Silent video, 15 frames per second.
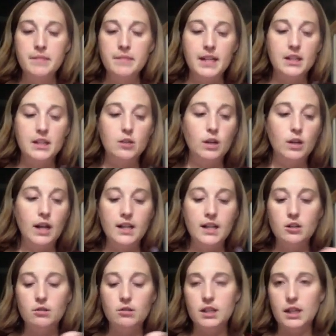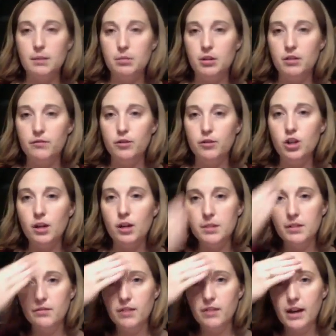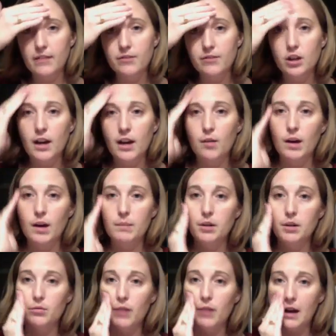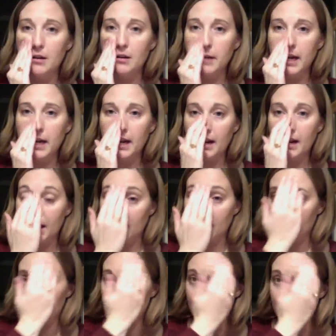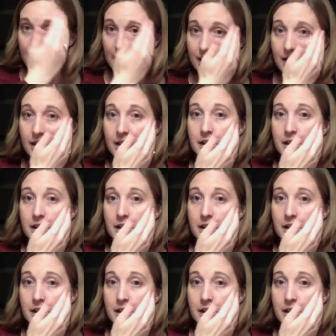And so what I do is I put a few drops of lavender. I wipe it around my eye, not in,